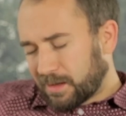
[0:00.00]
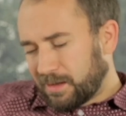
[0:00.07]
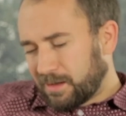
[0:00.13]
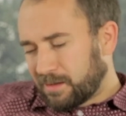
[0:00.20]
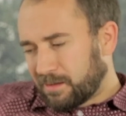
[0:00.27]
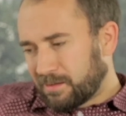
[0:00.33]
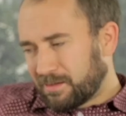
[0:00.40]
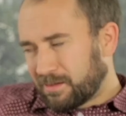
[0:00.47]
You
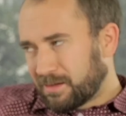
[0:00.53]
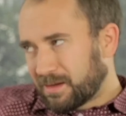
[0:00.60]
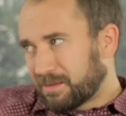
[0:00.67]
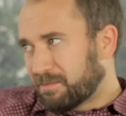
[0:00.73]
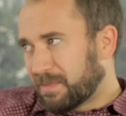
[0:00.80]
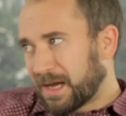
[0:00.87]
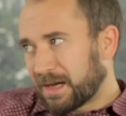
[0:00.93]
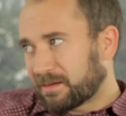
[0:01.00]
know,
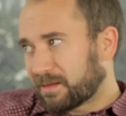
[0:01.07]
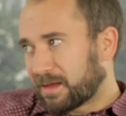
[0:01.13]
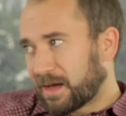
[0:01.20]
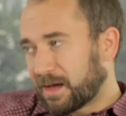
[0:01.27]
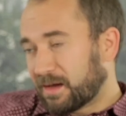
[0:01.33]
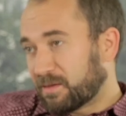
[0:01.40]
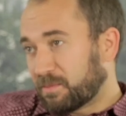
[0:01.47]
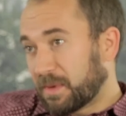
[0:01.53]
that Max
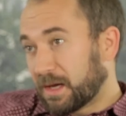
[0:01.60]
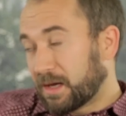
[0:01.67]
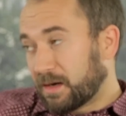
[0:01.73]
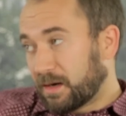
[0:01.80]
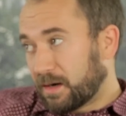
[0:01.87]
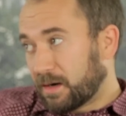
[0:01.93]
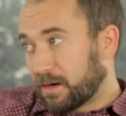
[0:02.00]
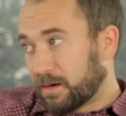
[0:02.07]
guy has
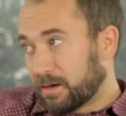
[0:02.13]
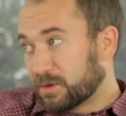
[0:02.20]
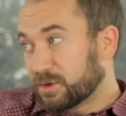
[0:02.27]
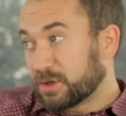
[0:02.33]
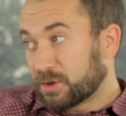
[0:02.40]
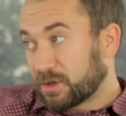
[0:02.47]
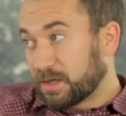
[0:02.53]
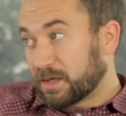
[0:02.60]
bad hair.
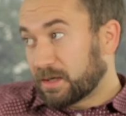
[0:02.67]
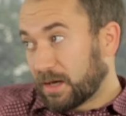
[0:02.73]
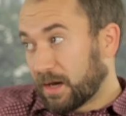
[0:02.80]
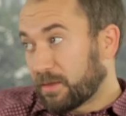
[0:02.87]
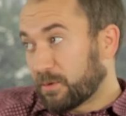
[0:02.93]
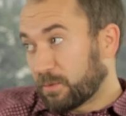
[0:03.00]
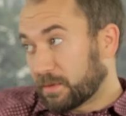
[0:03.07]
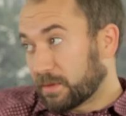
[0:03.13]
She should get
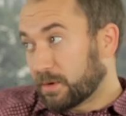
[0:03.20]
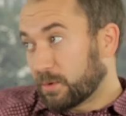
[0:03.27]
together with